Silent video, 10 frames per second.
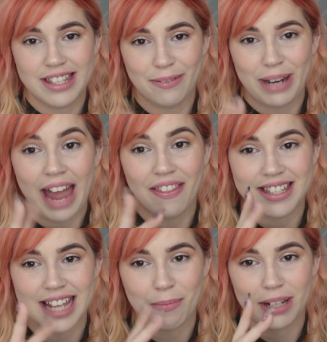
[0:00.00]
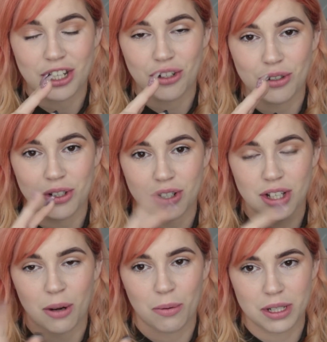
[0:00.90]
we had the same initials because
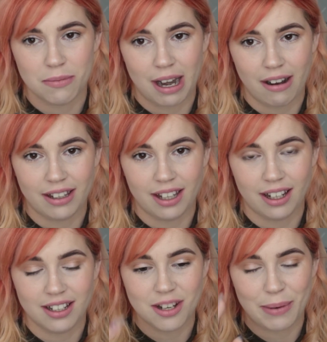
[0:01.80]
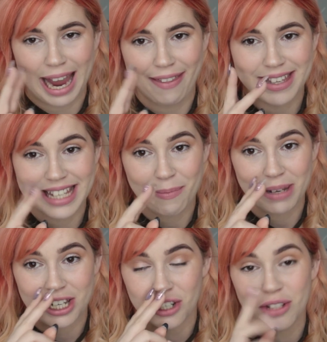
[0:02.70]
I wasn't married then. So we had the same
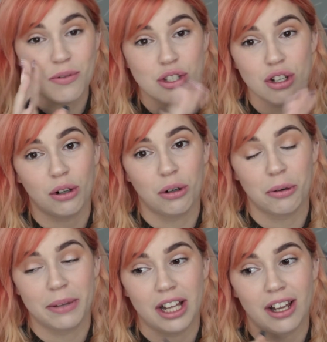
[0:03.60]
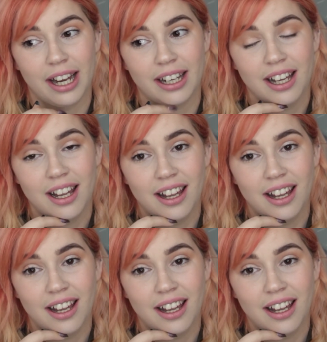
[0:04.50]
initials. It was so awkward. They're like,